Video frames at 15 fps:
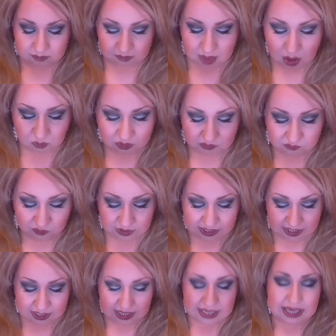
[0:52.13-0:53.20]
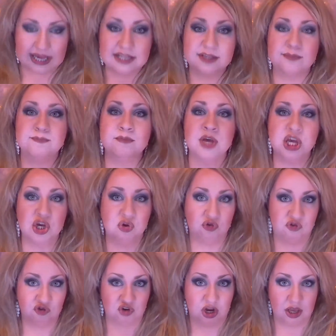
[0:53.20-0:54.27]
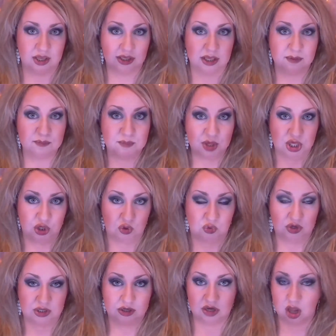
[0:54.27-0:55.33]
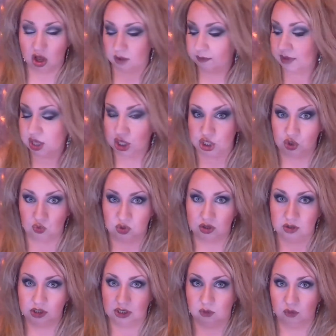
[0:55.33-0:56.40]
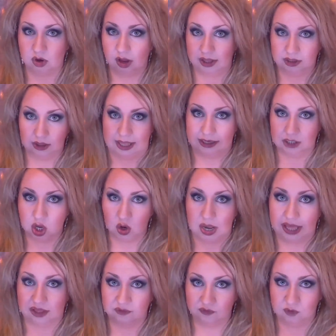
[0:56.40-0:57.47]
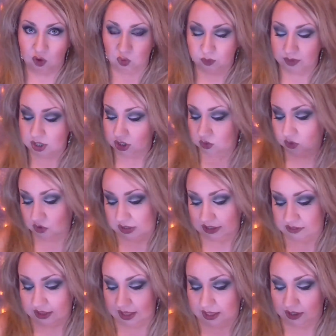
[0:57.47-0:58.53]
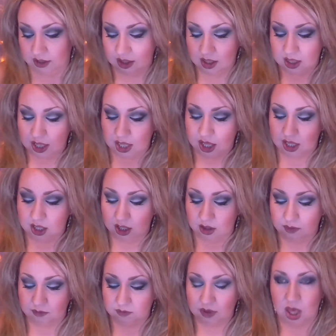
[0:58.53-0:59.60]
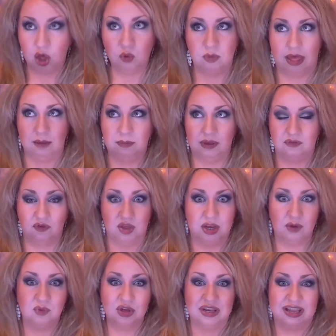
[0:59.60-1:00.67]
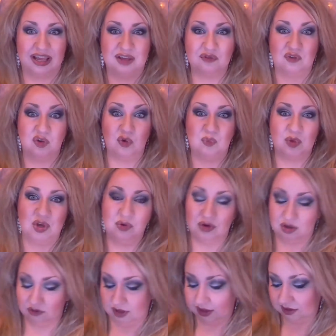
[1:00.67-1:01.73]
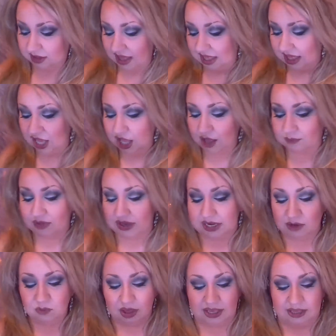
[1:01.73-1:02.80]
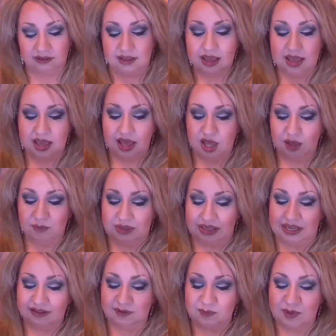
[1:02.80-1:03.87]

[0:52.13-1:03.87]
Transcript: I always forget. It's Moodstruck, not moon. Not like a full moon or anything. Oh, that'd be funny, wouldn't it? A full moon. Okay. But anyways, it's